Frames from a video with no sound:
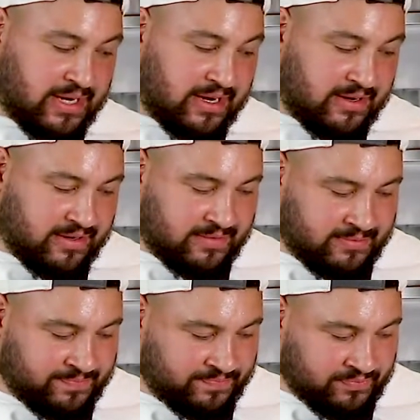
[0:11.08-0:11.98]
to need,
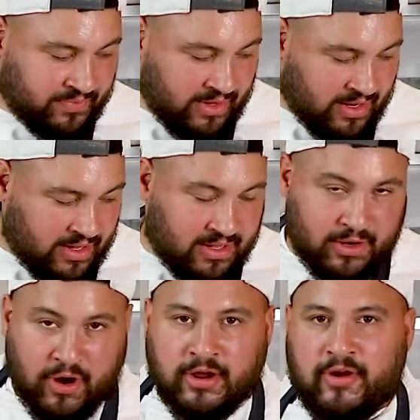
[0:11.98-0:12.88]

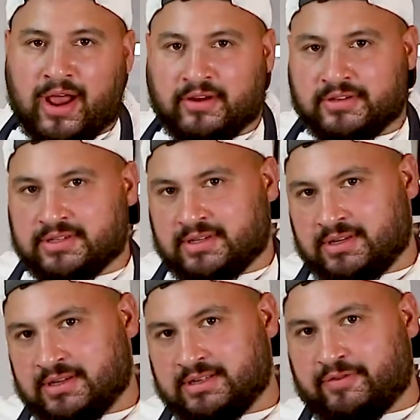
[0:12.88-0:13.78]
graham crackers.
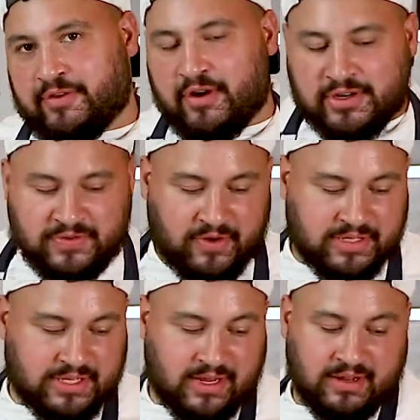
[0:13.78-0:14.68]
Is the
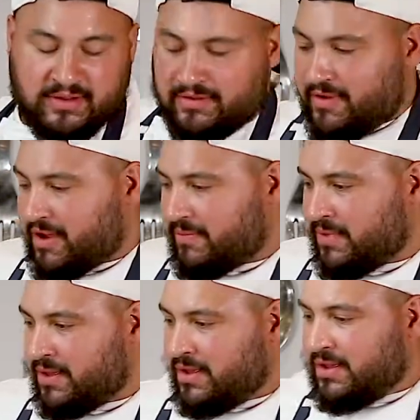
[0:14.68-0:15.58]
first thing, right?
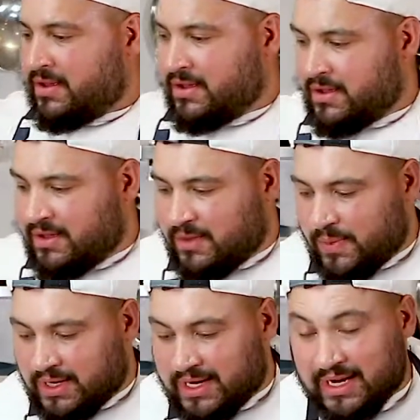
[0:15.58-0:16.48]

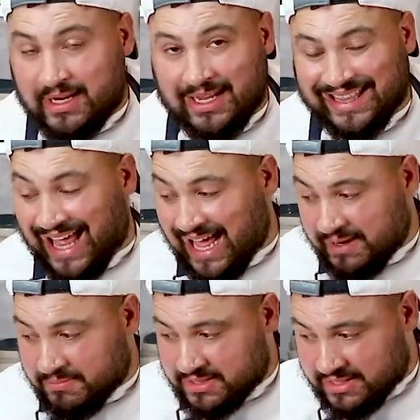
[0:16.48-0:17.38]
We're going to need
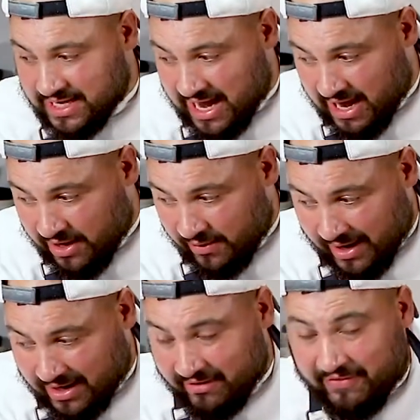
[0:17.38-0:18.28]
limes. Now, I
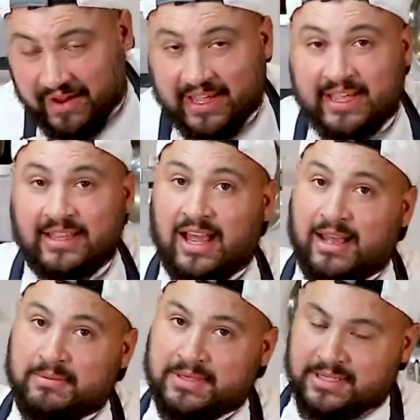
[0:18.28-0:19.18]
couldn't find key
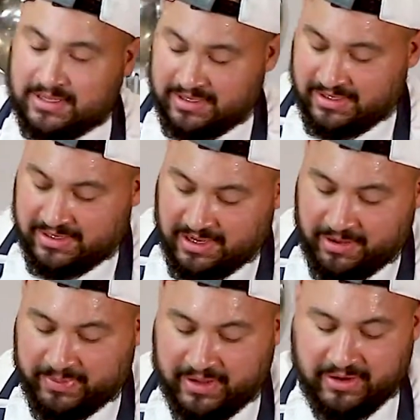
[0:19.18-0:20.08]
limes
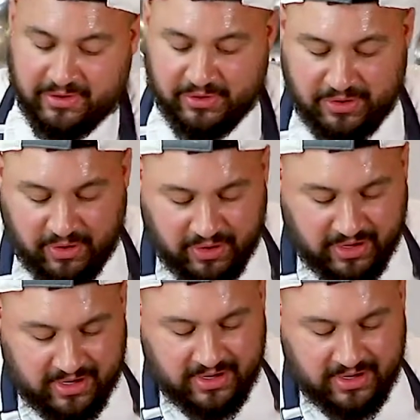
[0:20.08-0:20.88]
up here in New York.